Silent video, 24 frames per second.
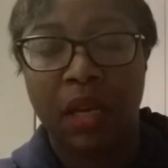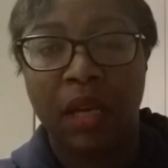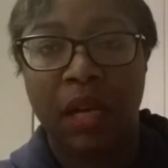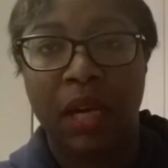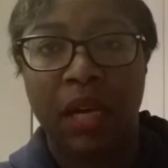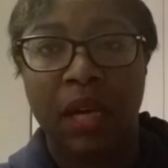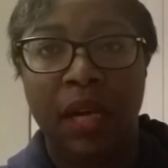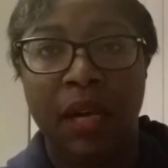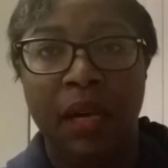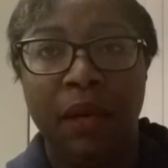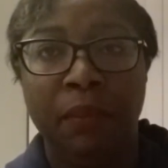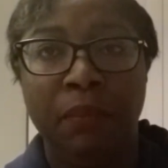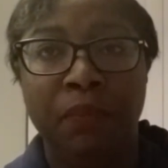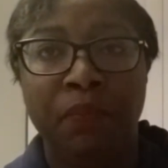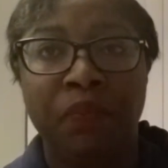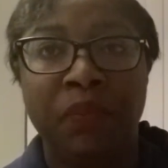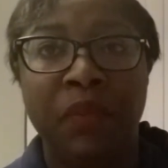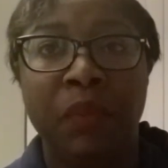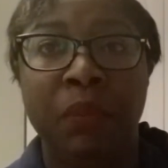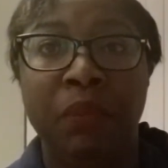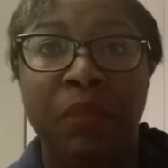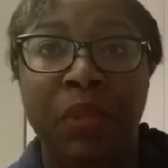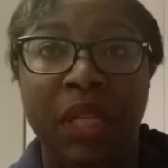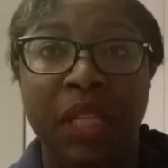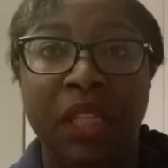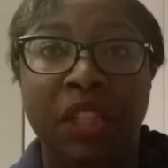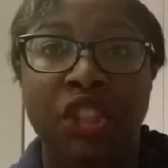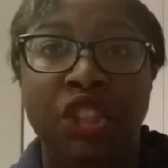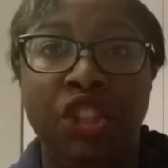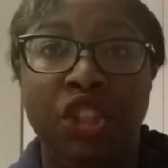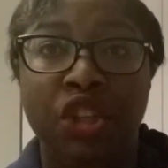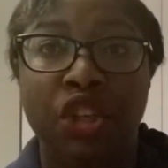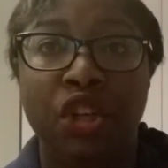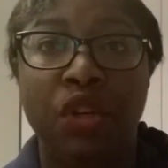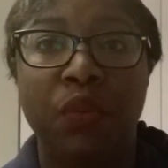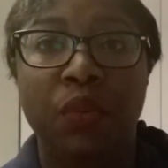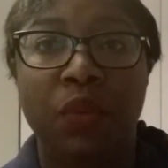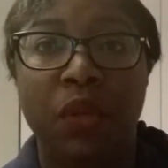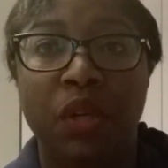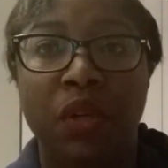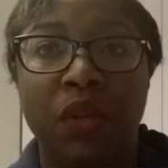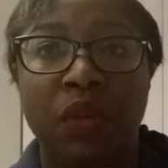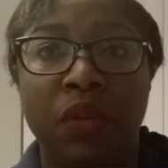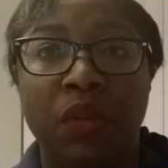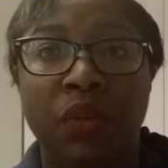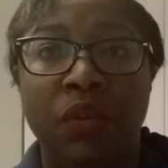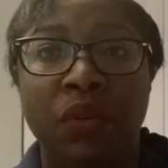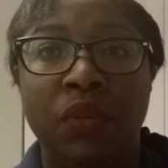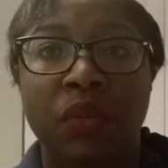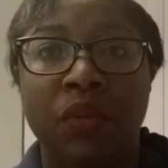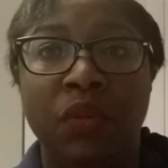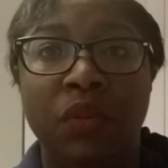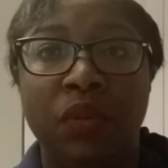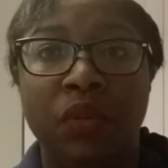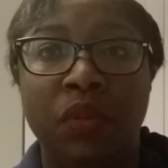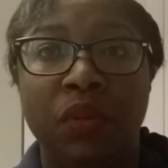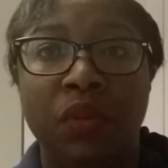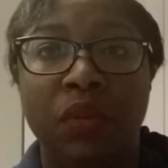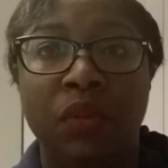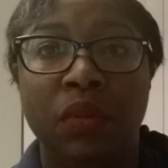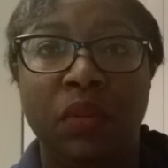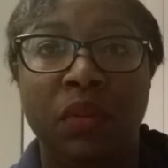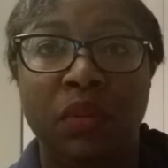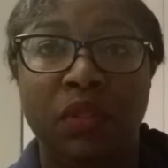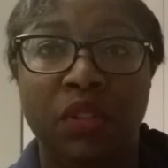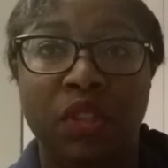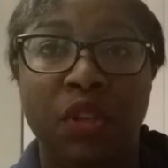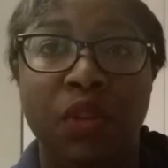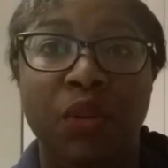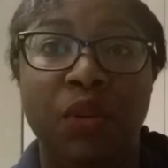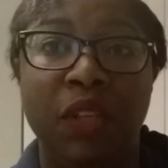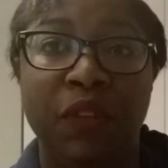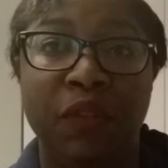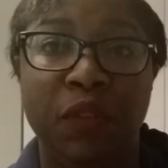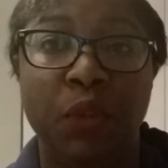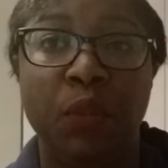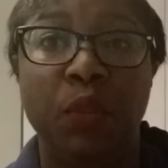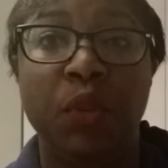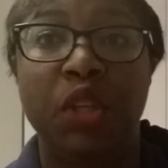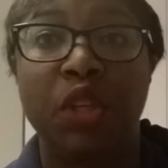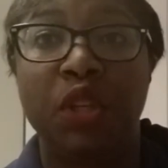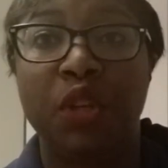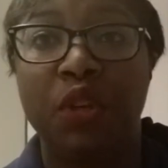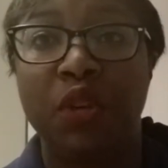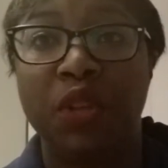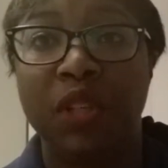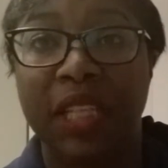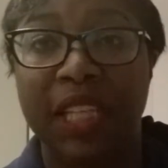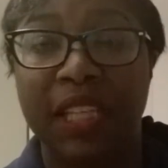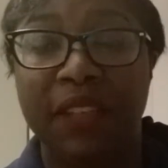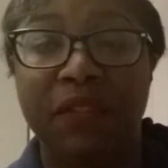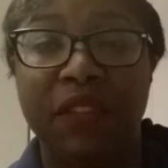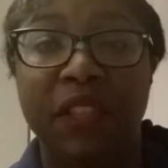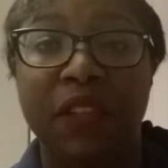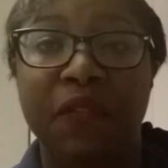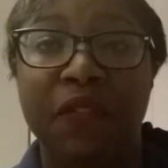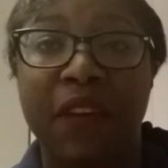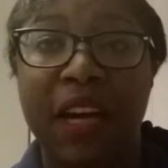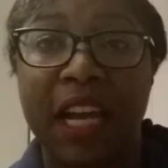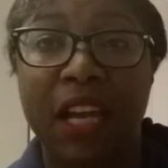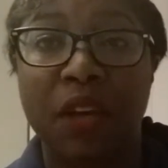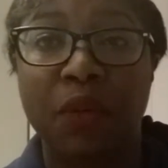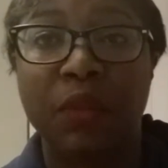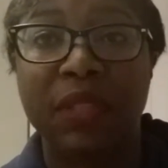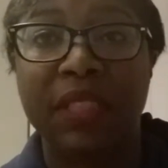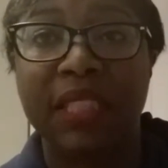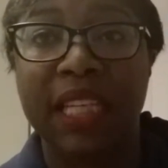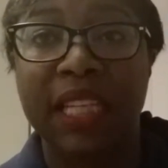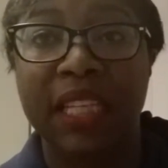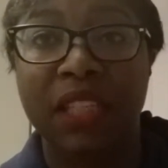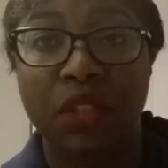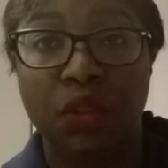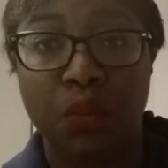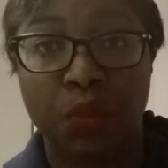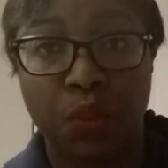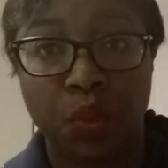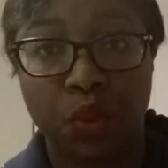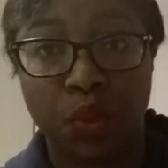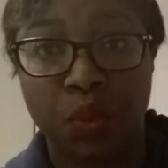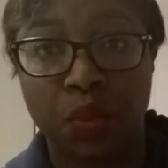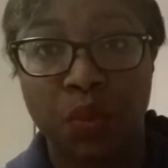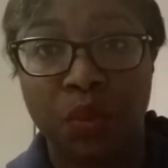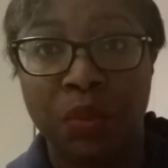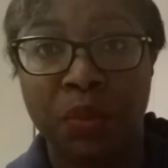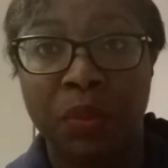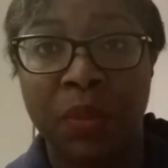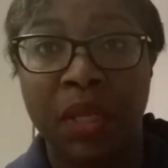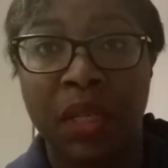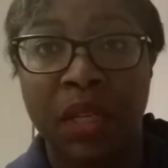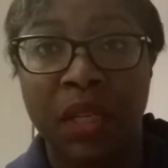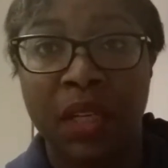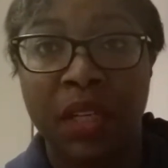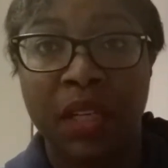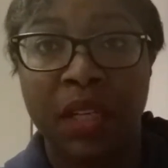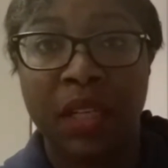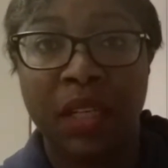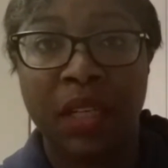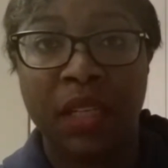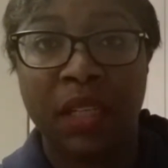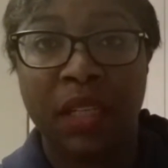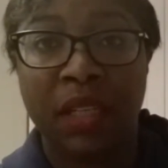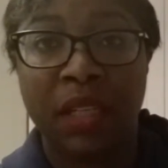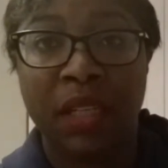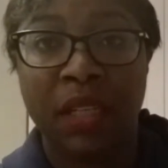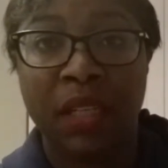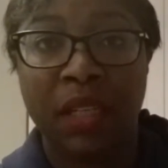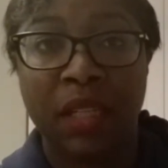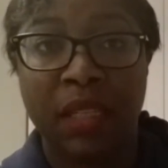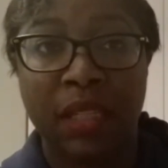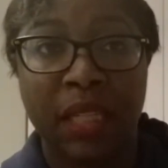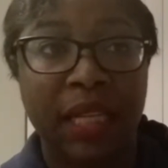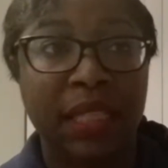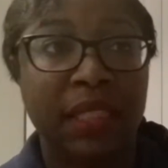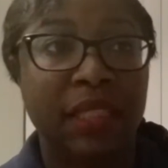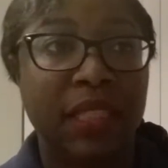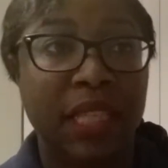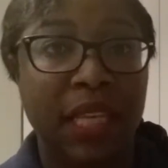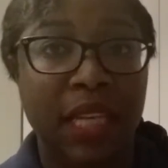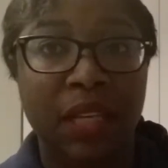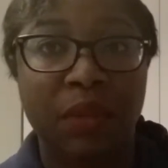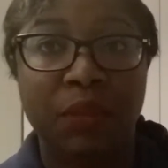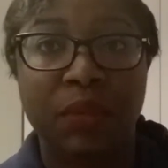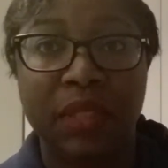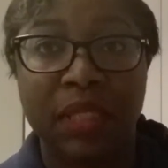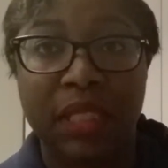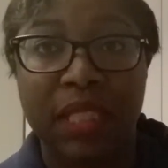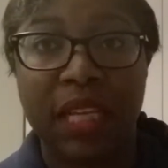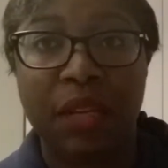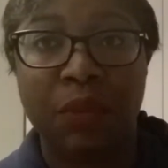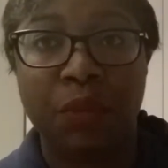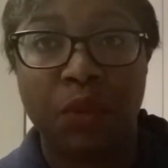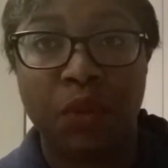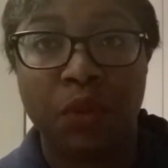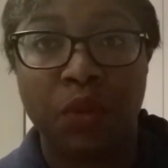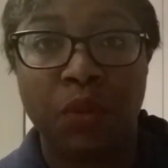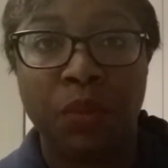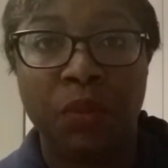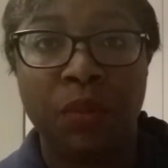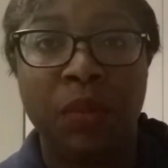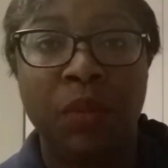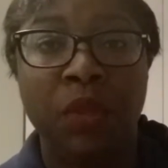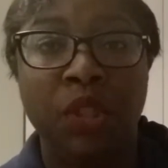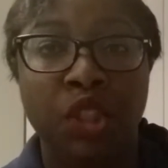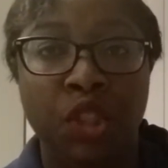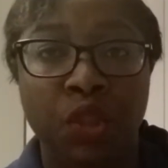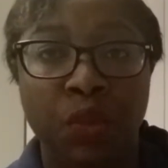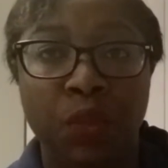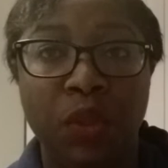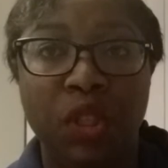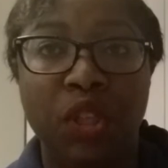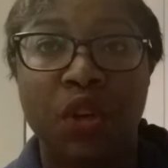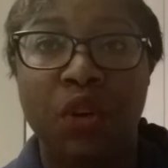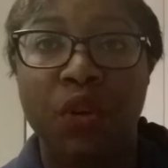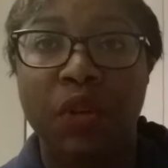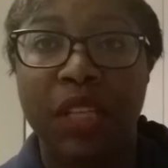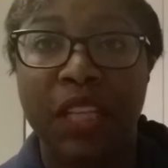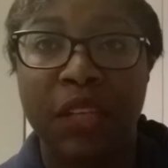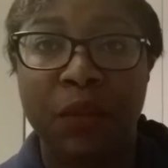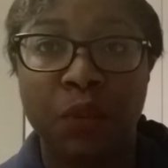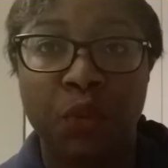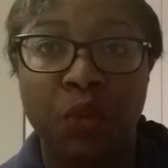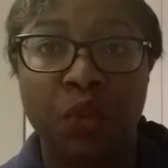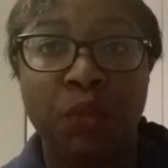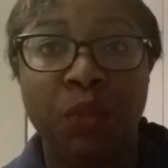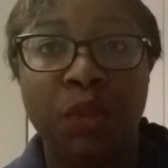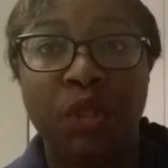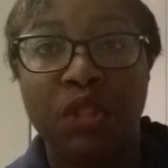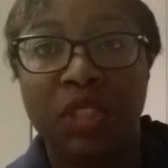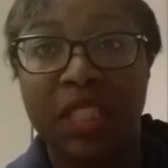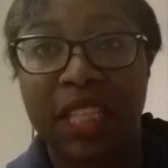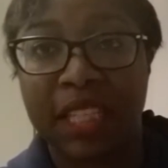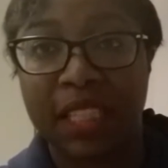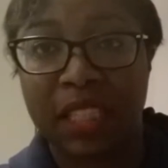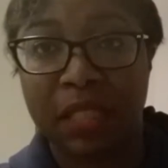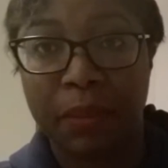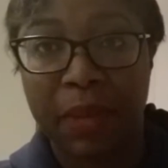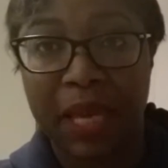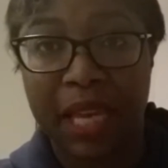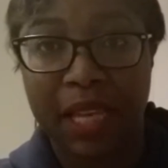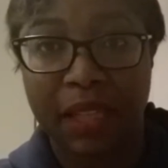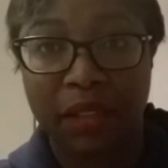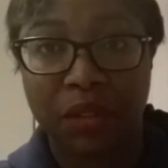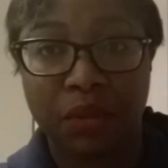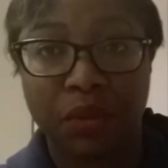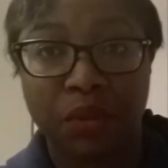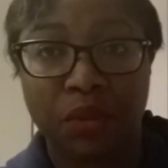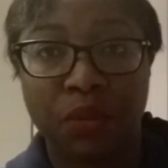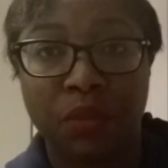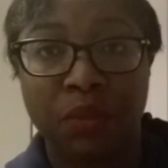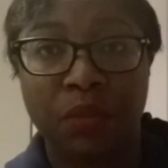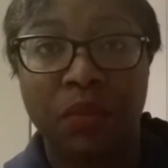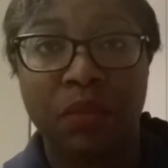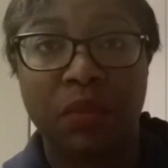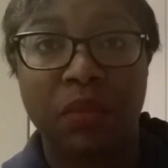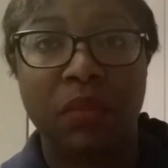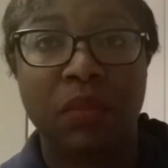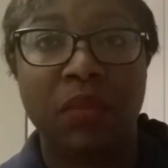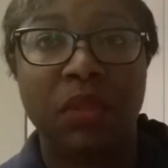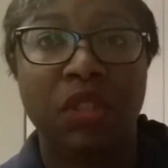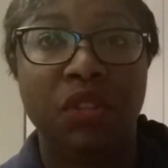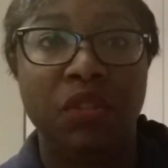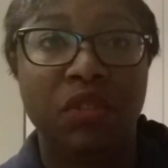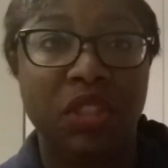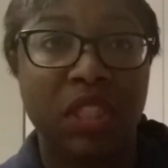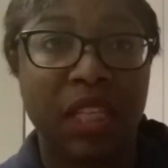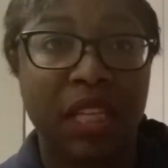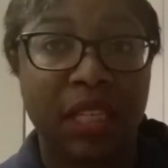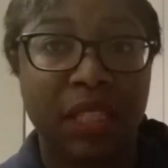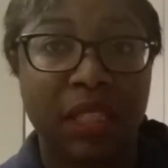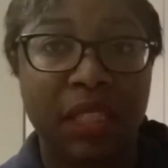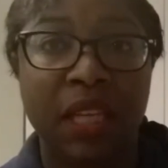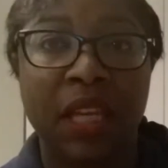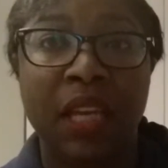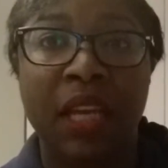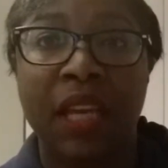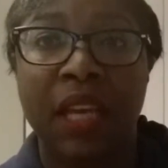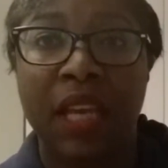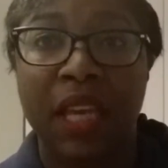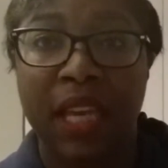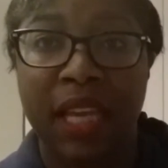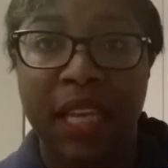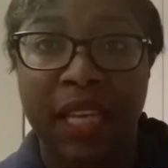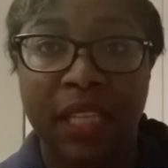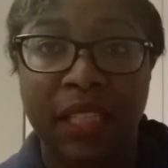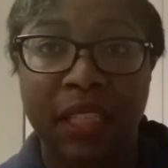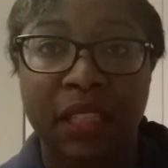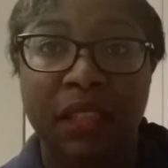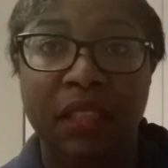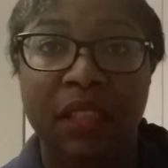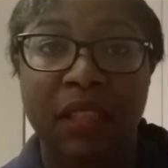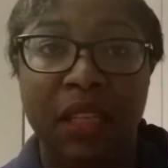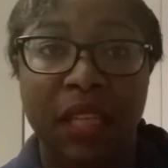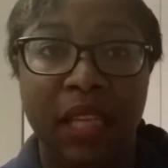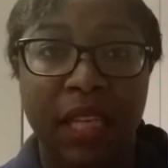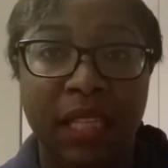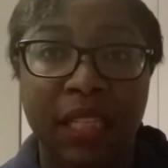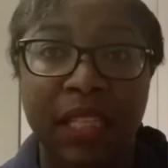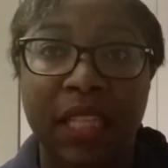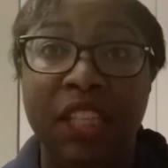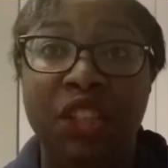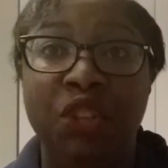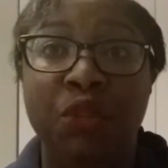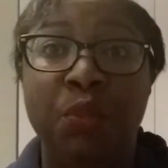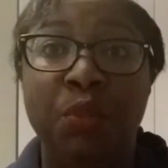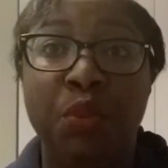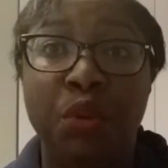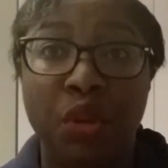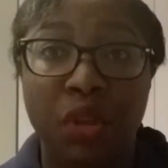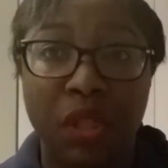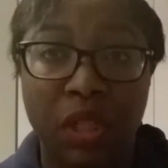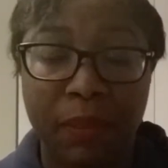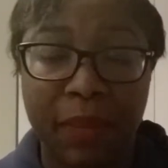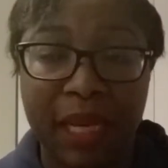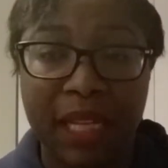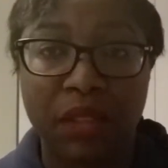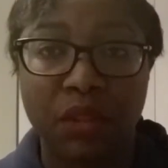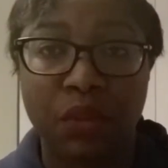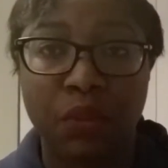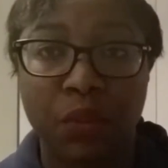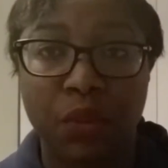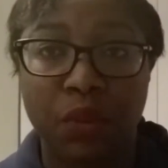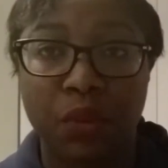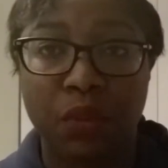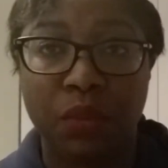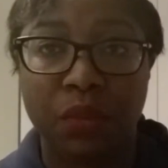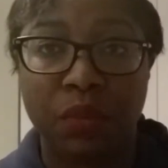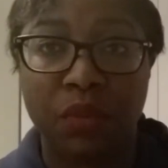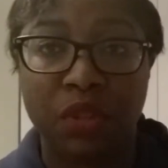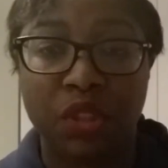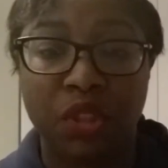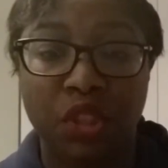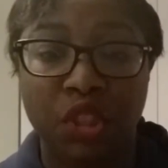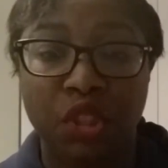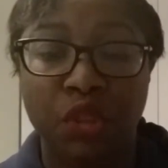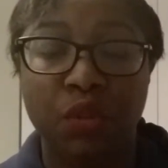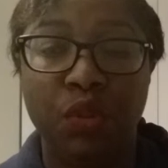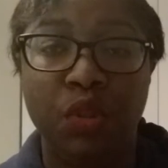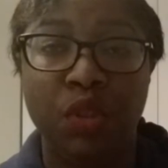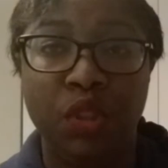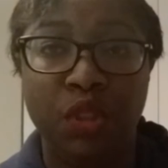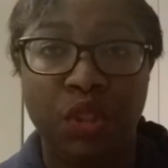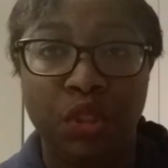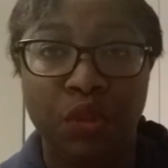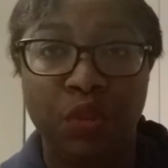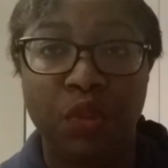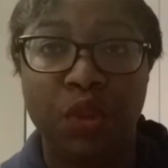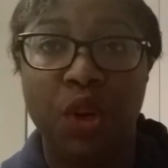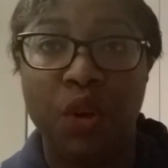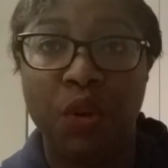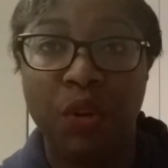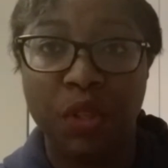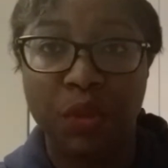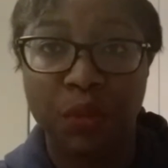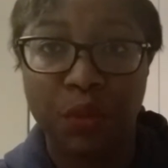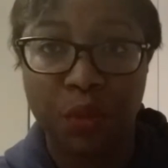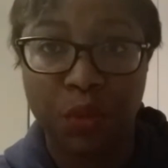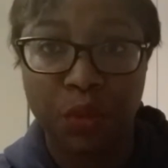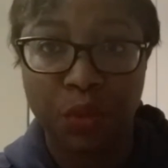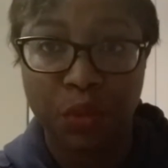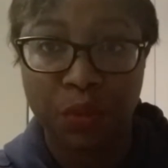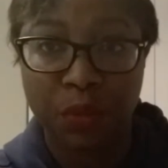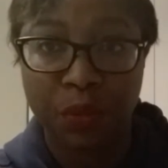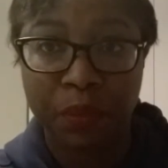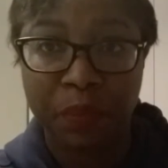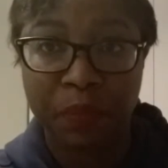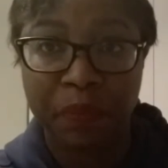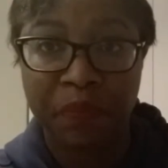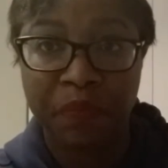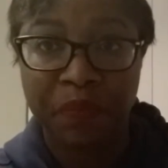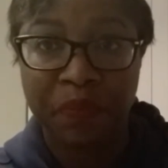Um, but your role, so if you were to go, if the fire was in the room, like say it was in that room, you would go in that room, you check the bathroom, you check and and then you pull them out the room. So you you go in the room,